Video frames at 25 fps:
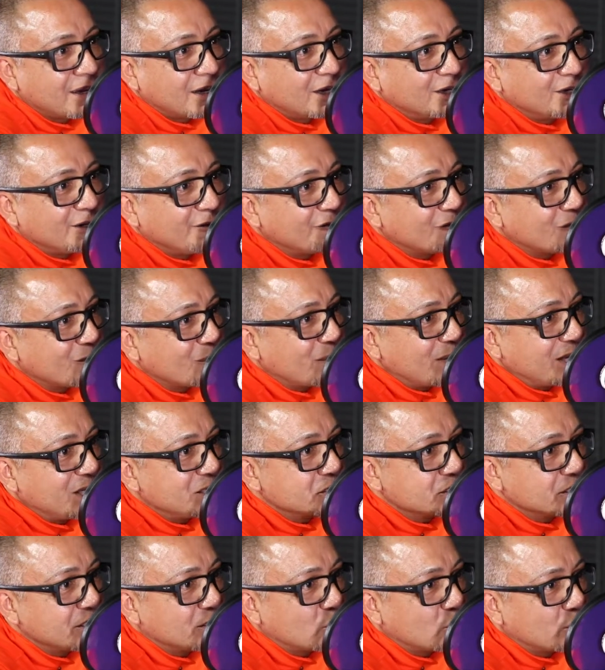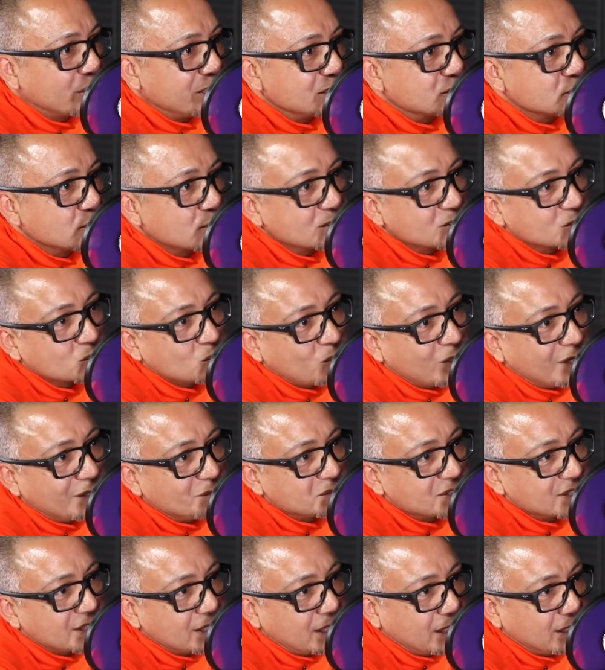an information resource
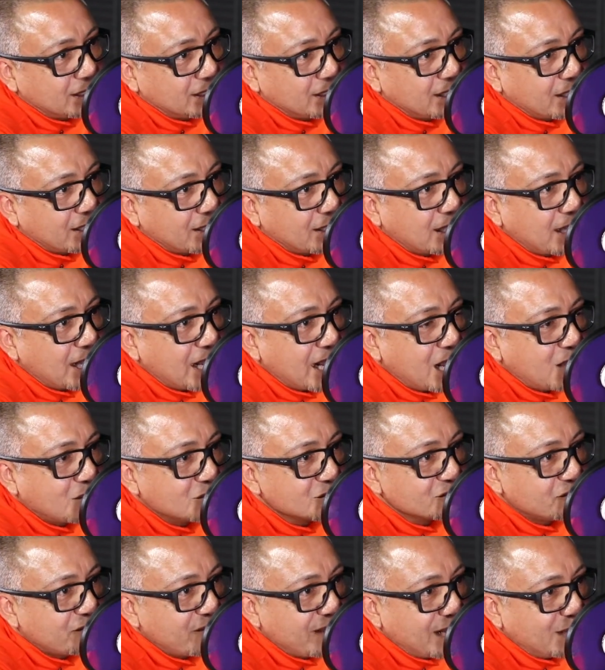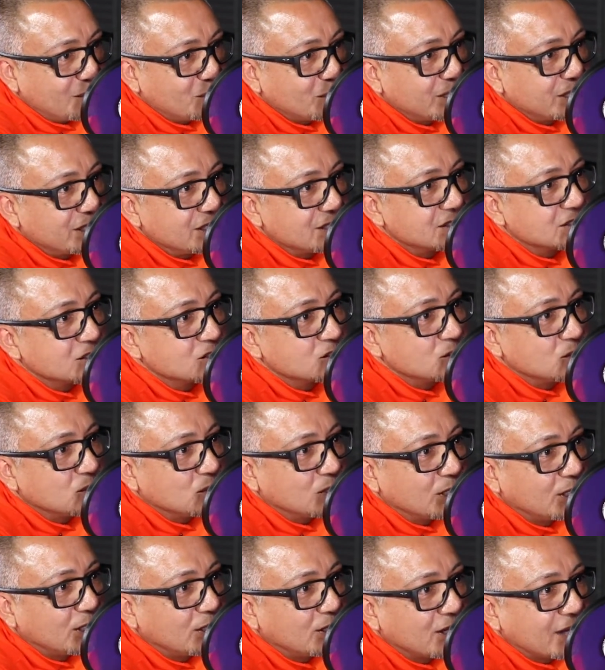website that allows families to
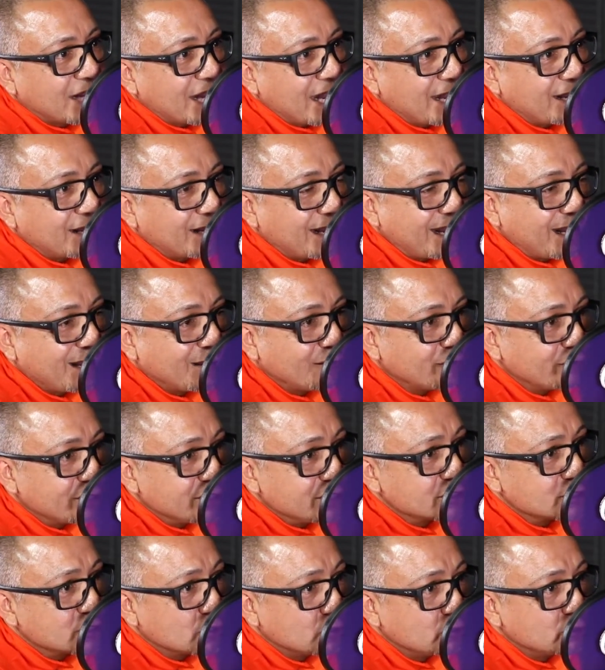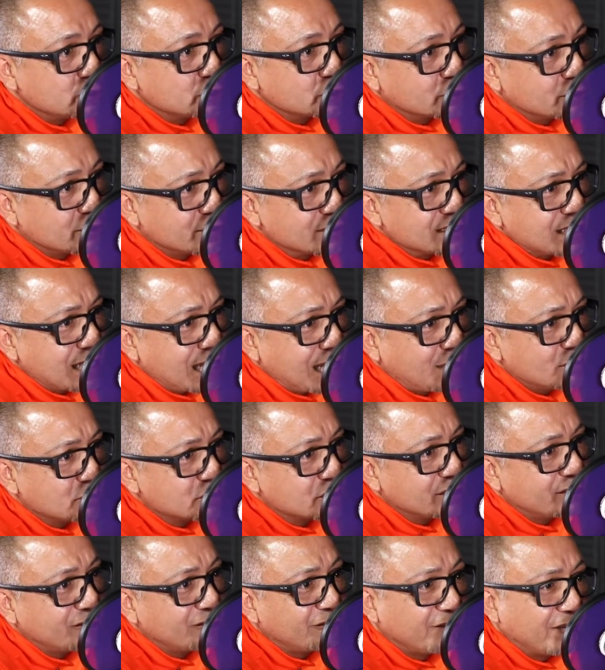look at every school choice
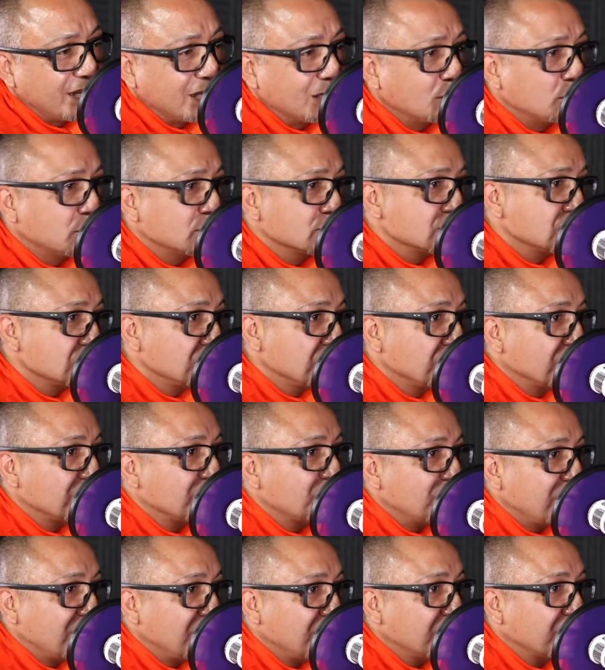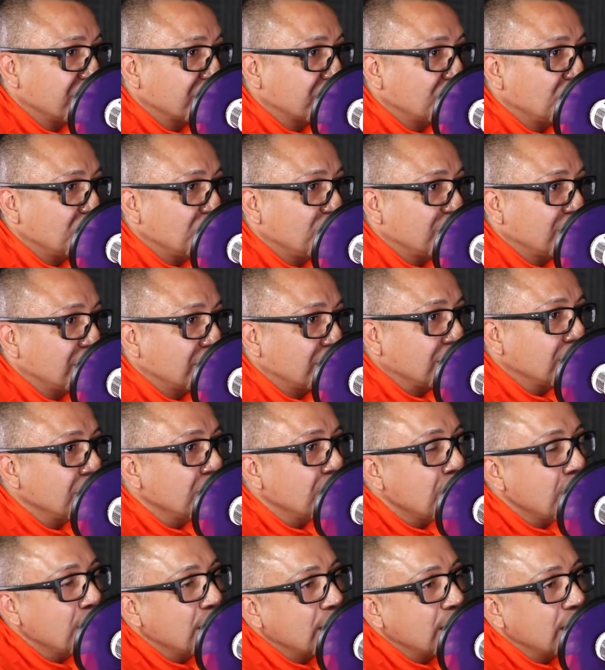option available to them in their community.